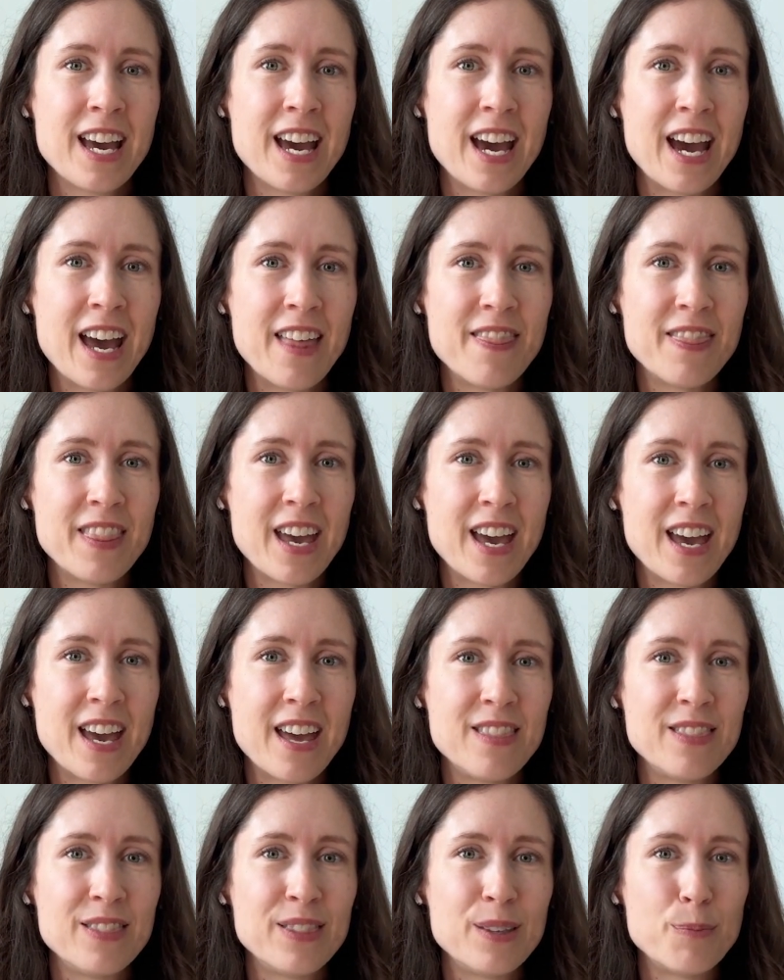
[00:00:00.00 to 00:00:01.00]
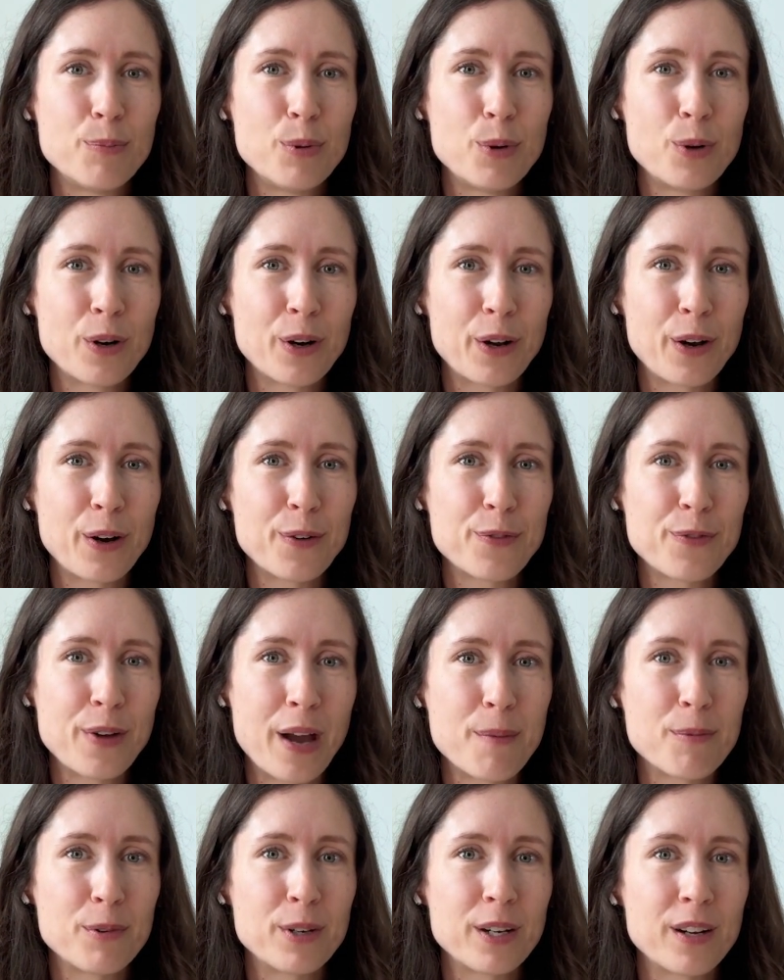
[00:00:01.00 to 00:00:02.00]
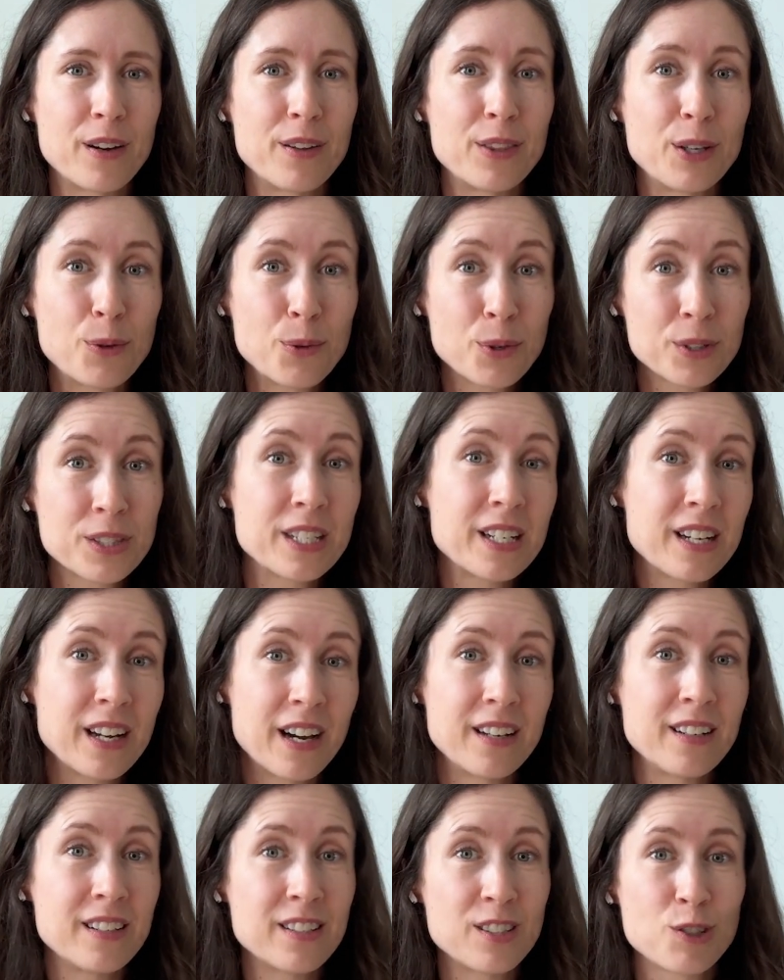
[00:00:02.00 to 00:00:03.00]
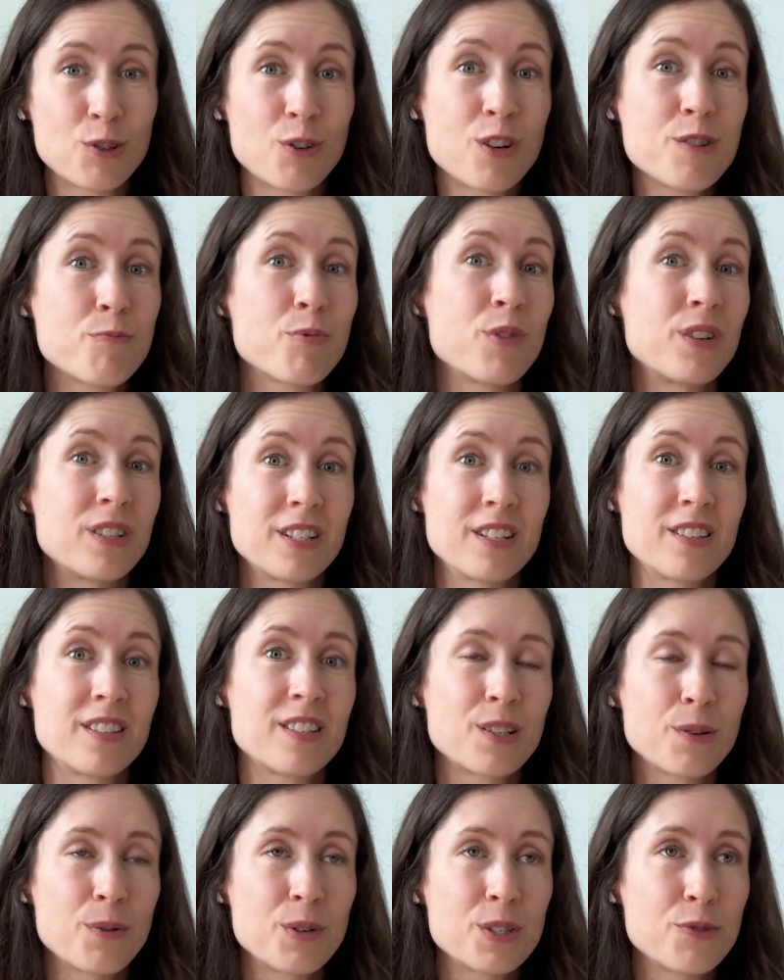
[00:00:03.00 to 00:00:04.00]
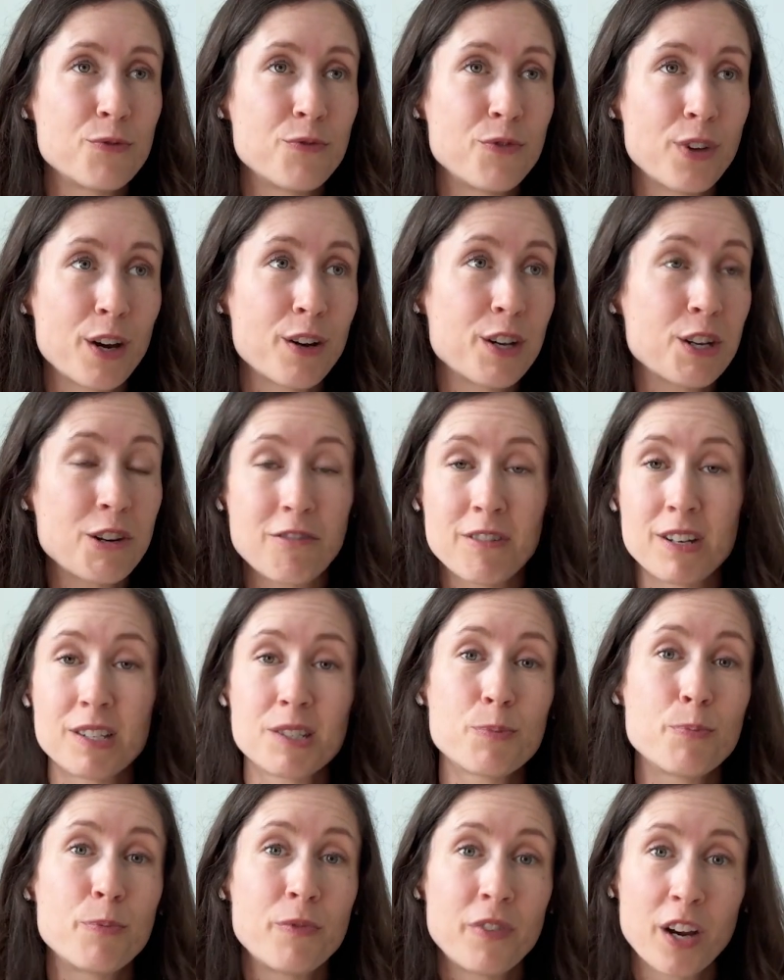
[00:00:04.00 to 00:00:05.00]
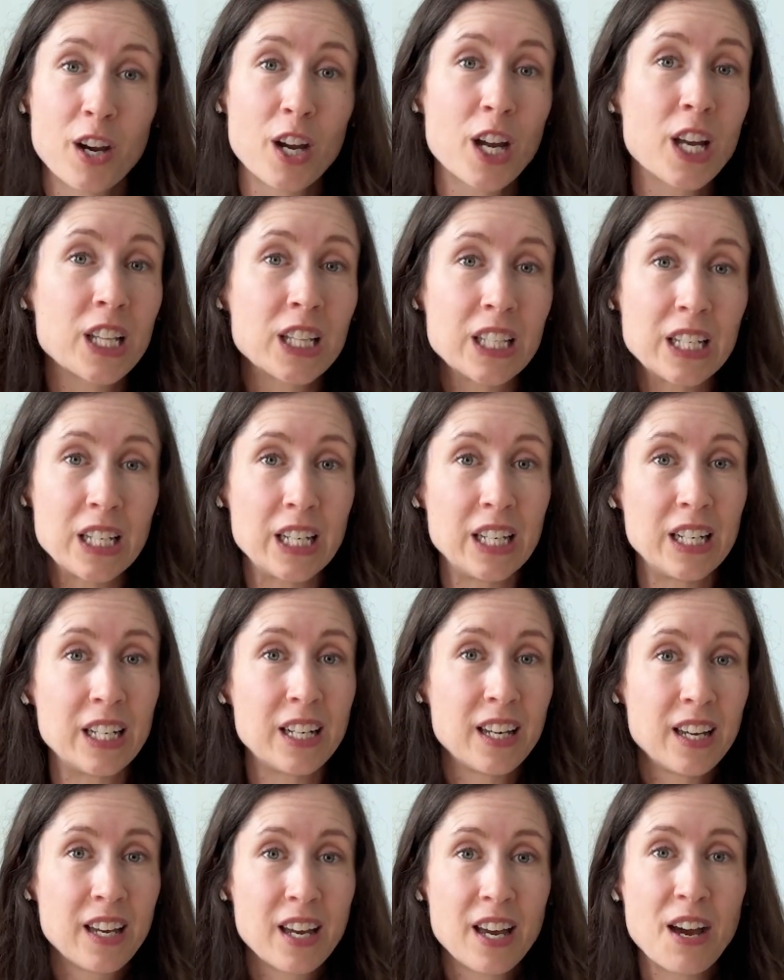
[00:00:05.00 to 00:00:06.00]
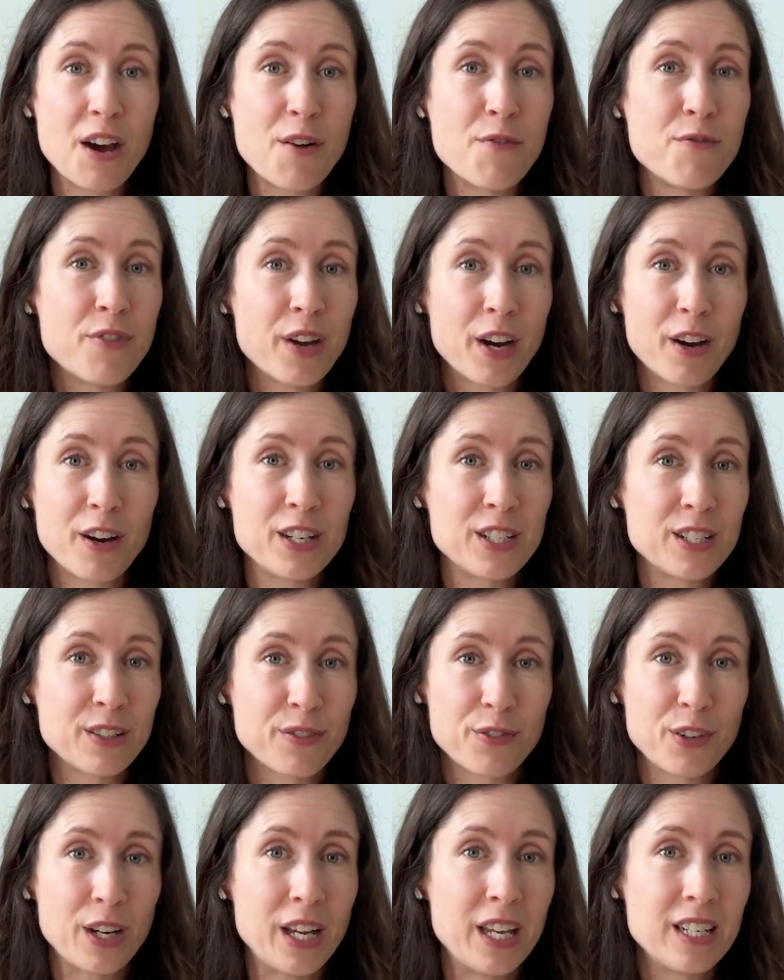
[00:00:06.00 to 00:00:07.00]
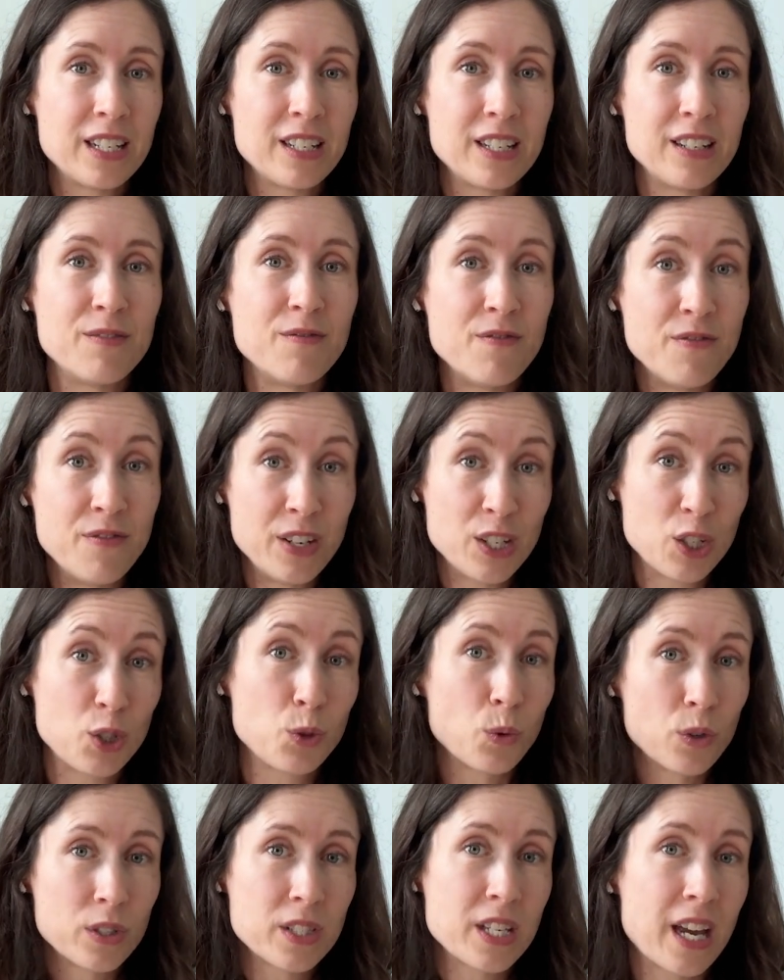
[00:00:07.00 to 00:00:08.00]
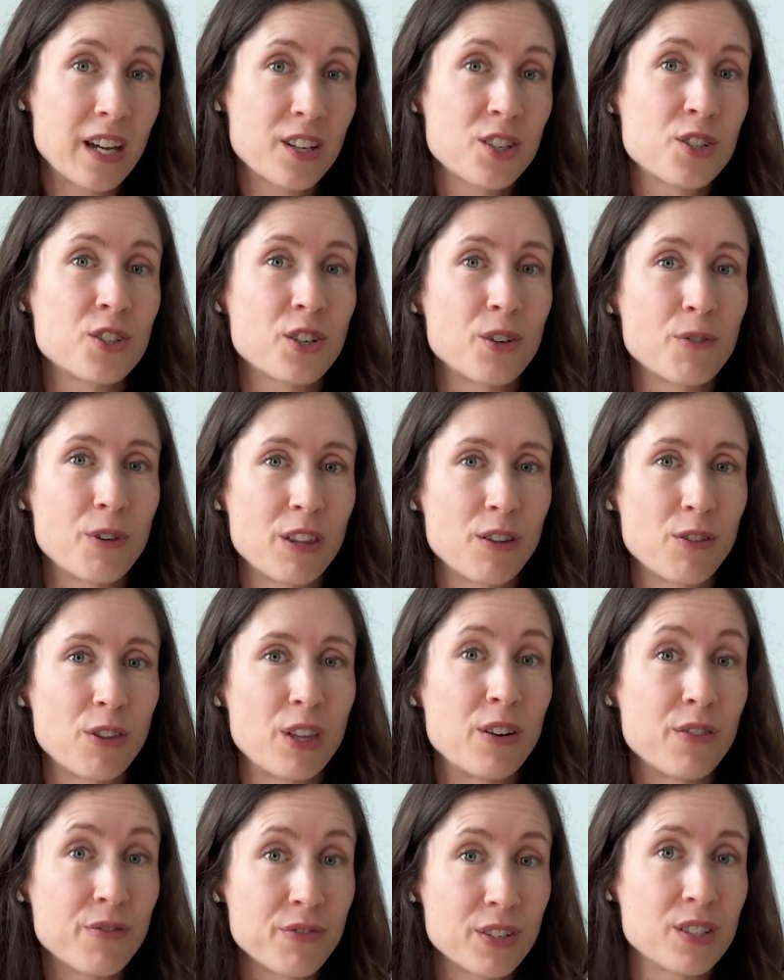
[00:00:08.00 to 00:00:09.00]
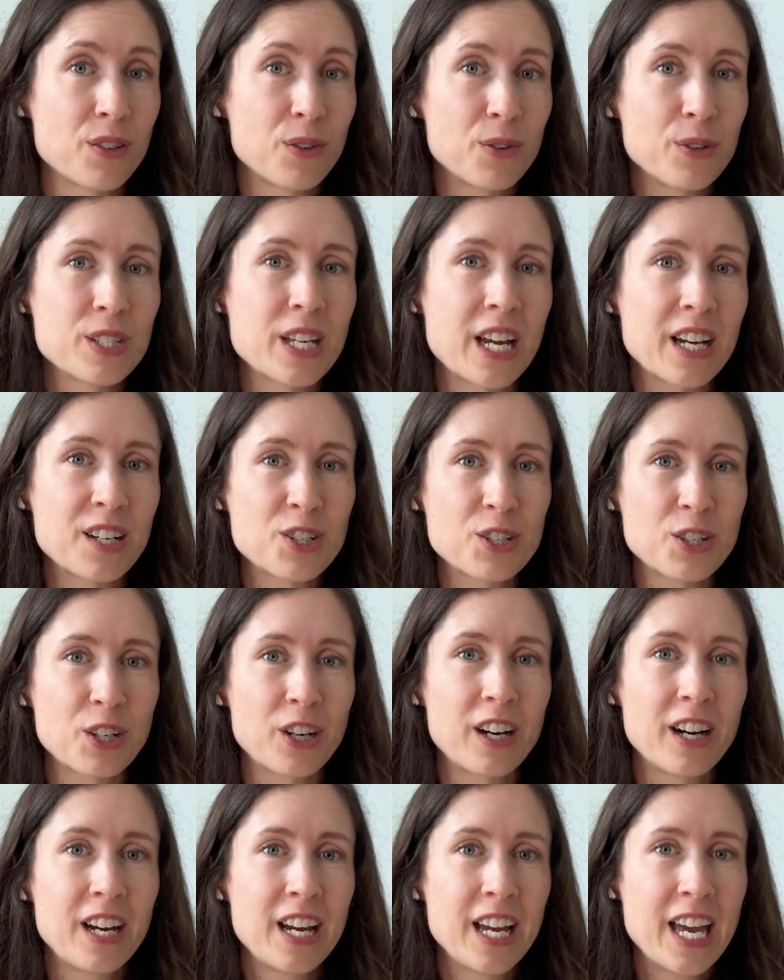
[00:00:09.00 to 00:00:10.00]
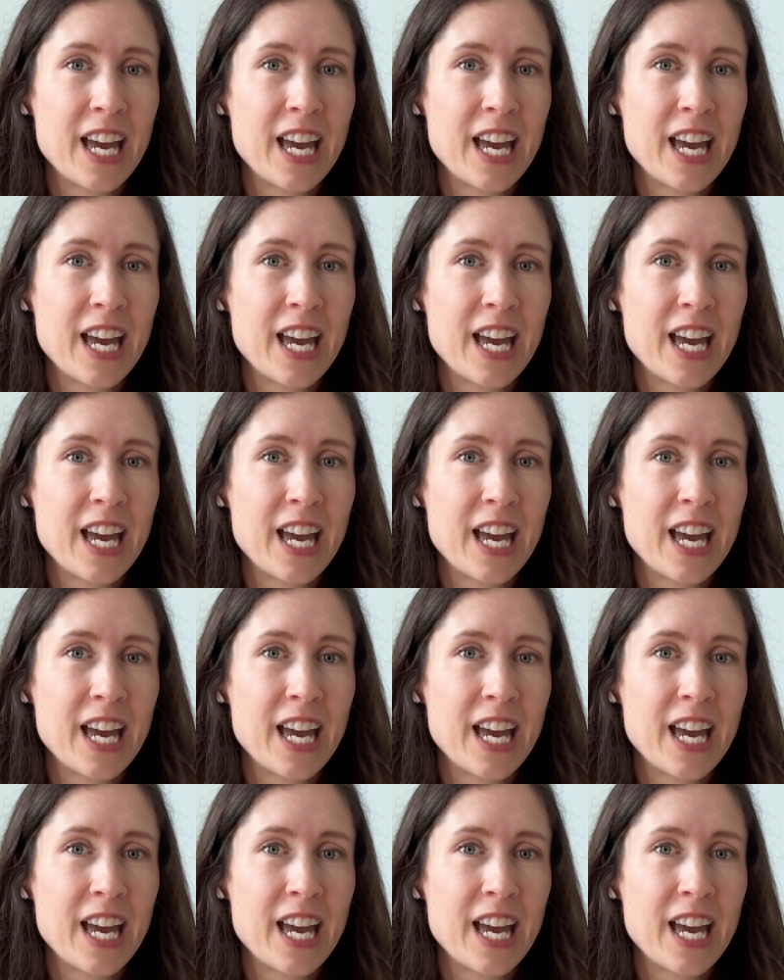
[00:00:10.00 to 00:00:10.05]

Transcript: And then the border fabric on the quilting cotton is screen printed. So it's very crisp, very clean, a very different visual texture rather than a physical texture.